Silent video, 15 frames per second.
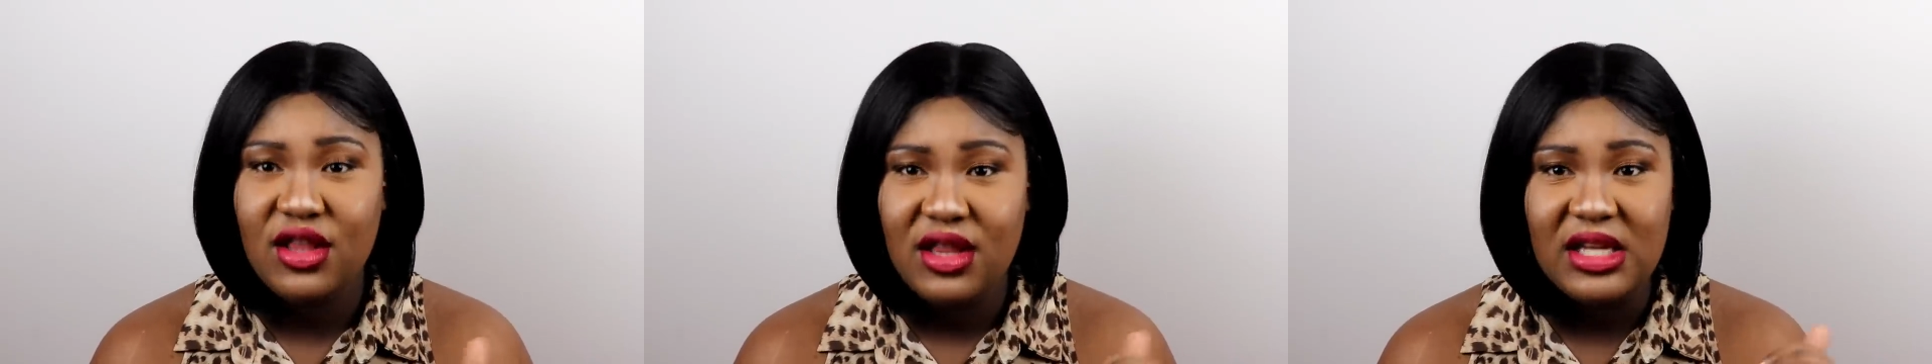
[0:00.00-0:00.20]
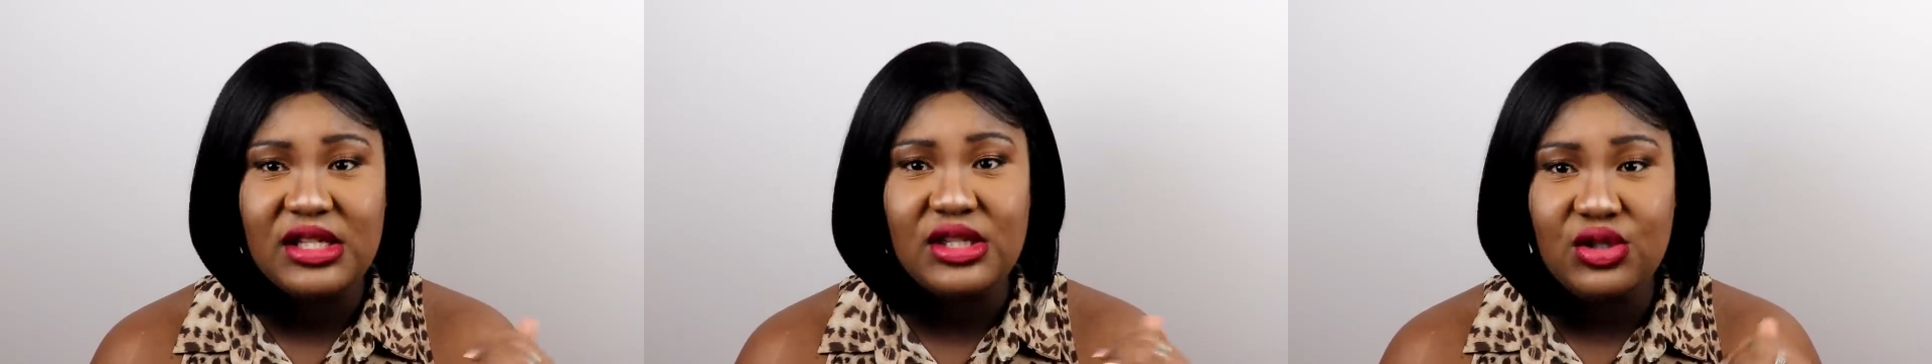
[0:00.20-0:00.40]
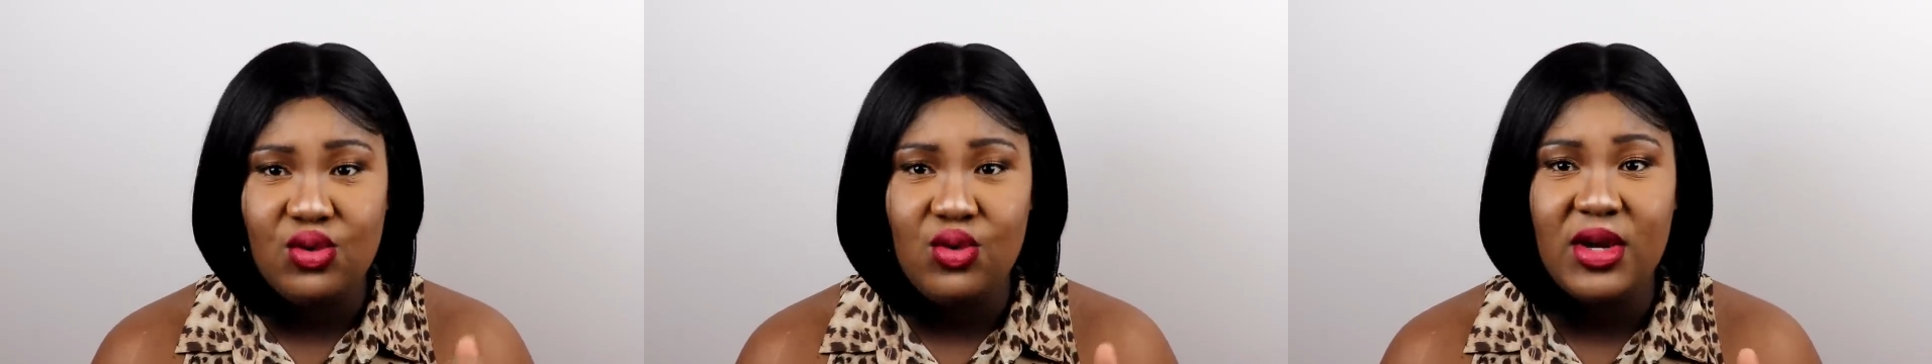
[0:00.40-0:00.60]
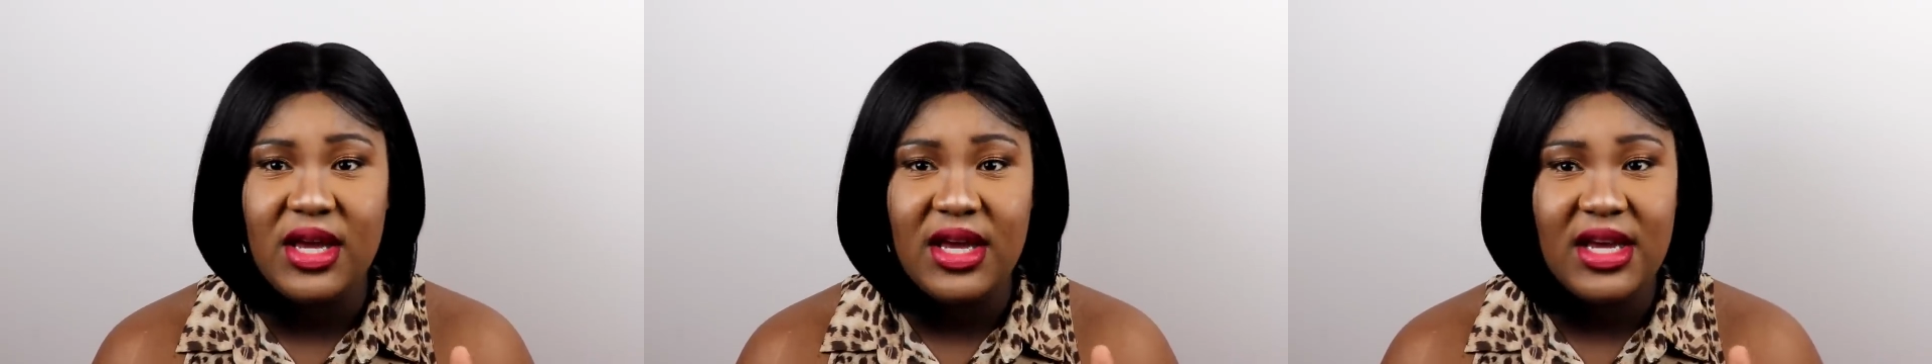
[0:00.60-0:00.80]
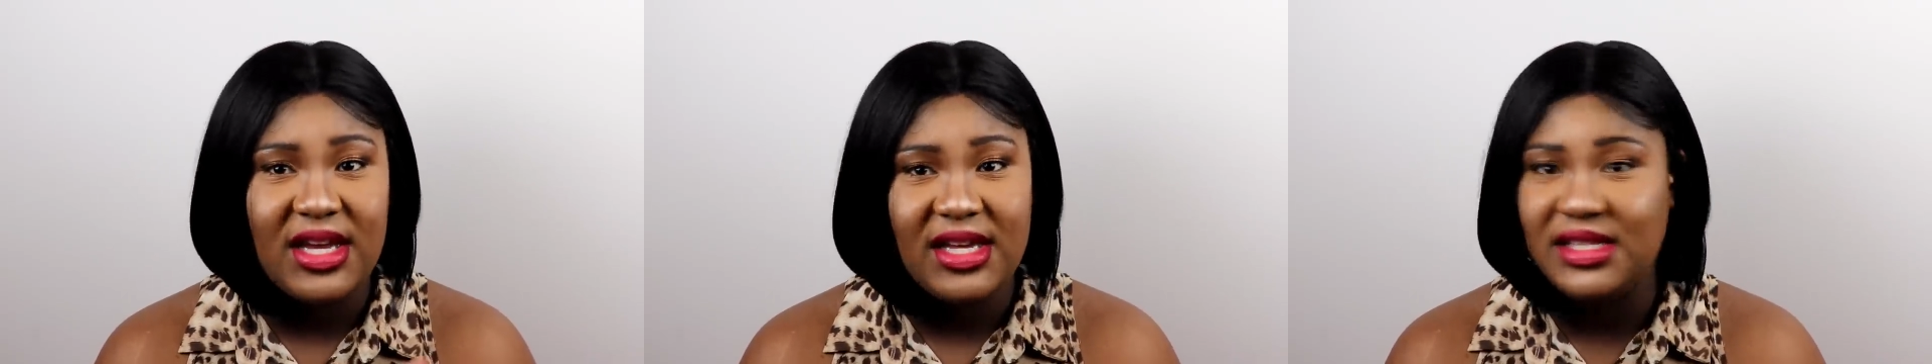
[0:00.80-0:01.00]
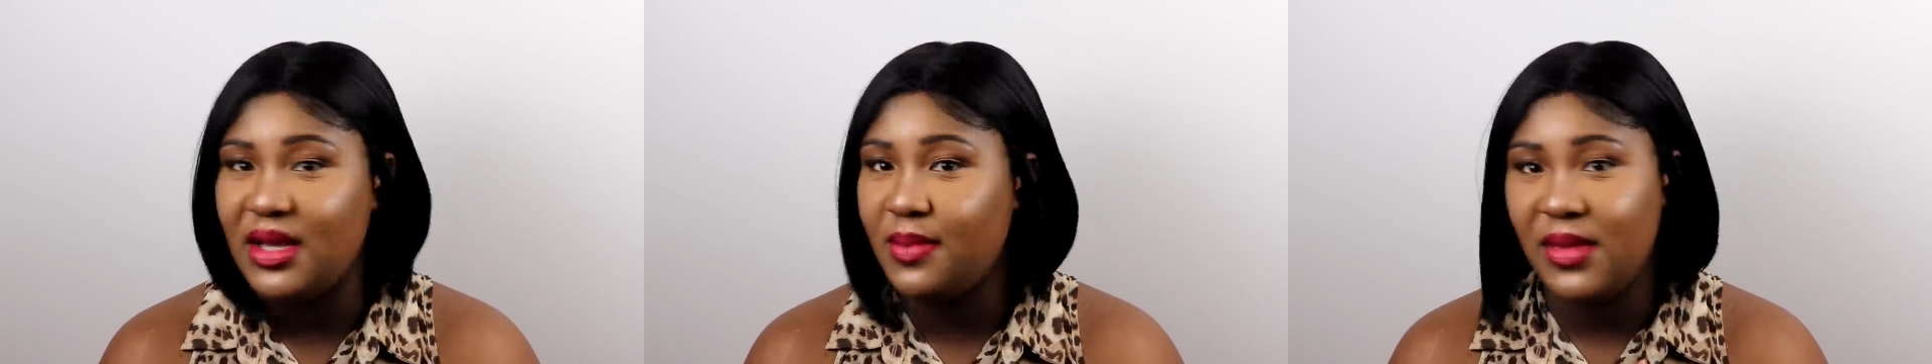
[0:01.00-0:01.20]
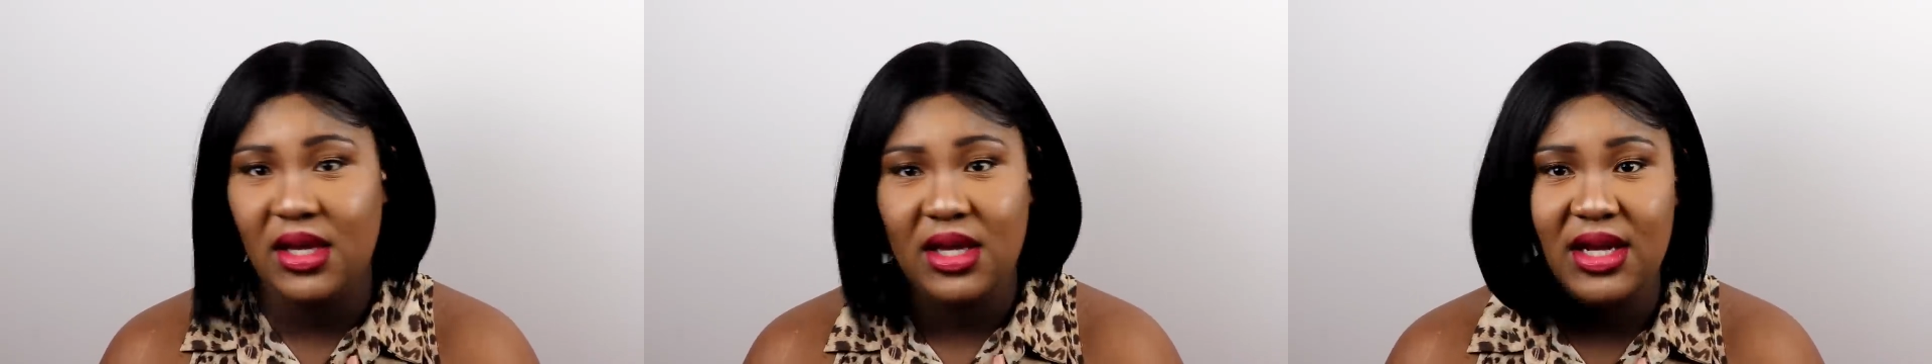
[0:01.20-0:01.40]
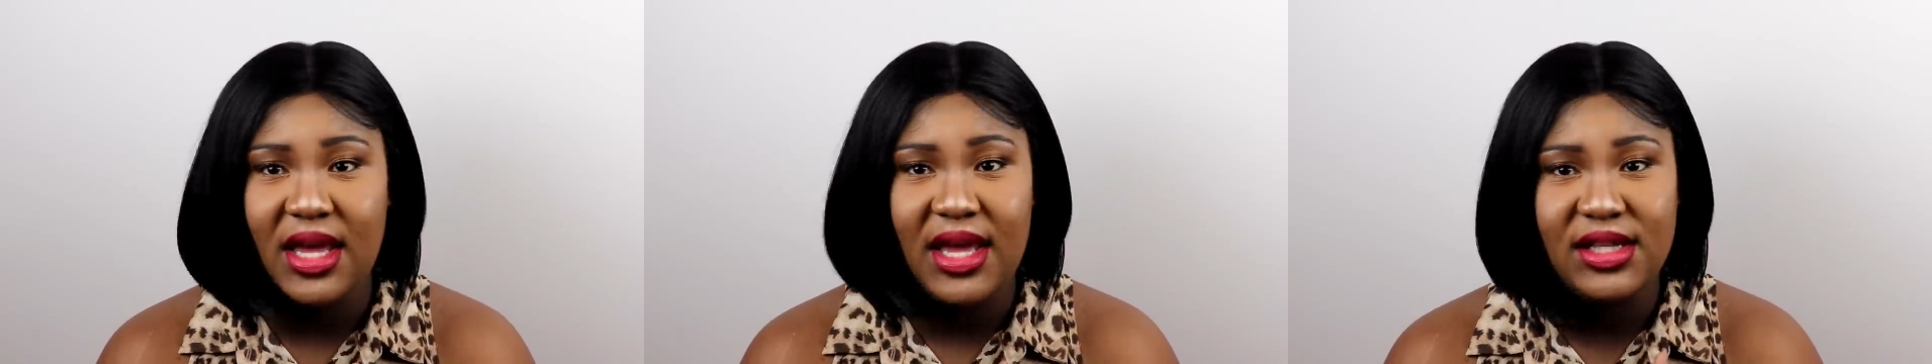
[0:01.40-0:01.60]
this unit because I
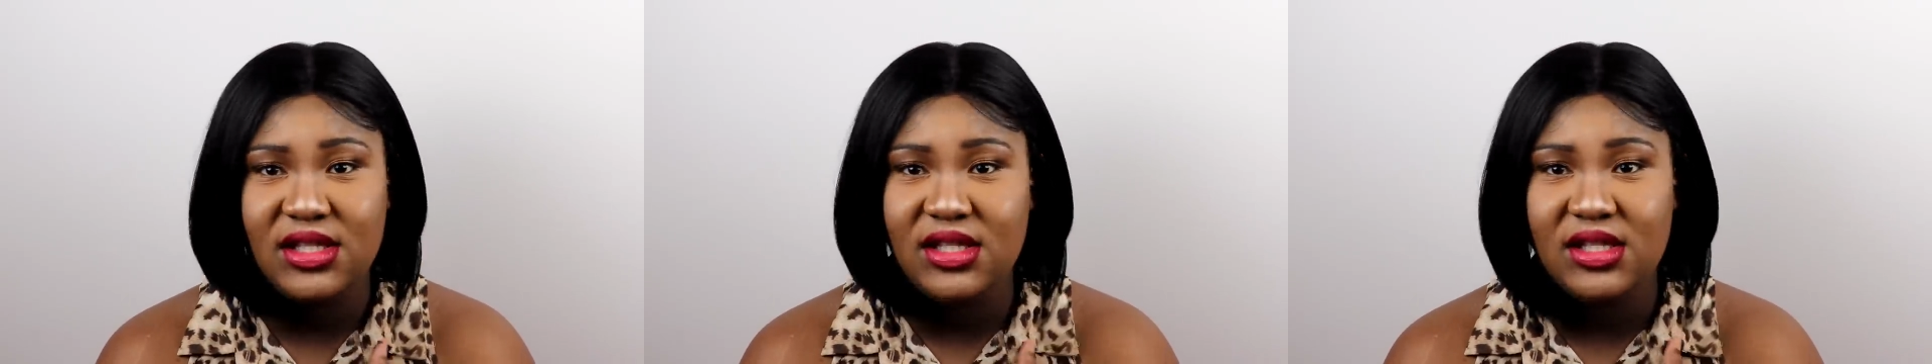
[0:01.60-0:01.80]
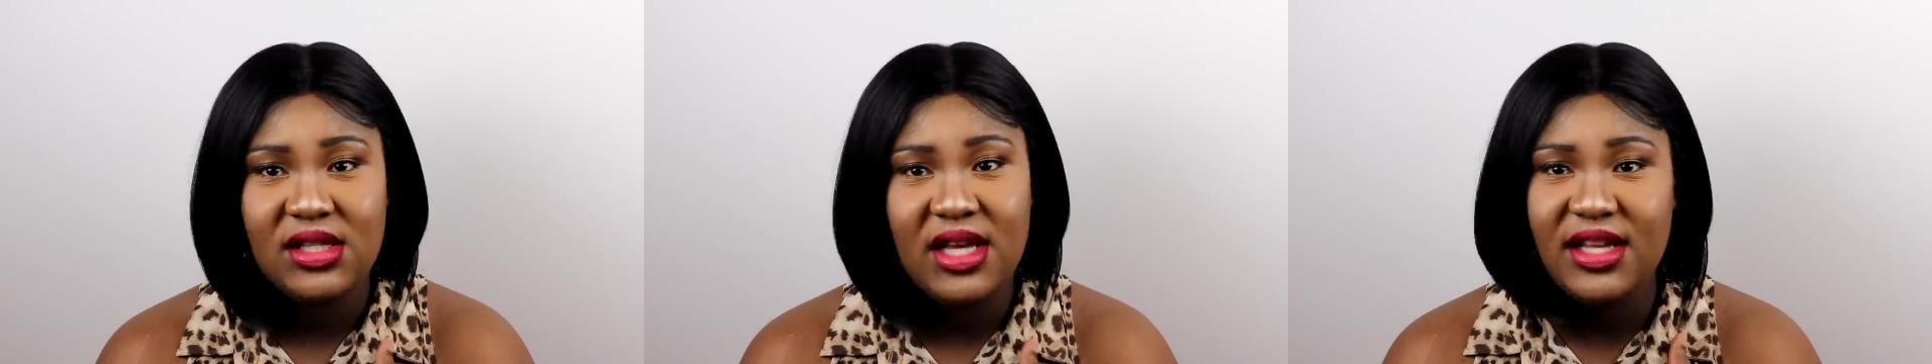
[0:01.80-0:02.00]
mean, it's,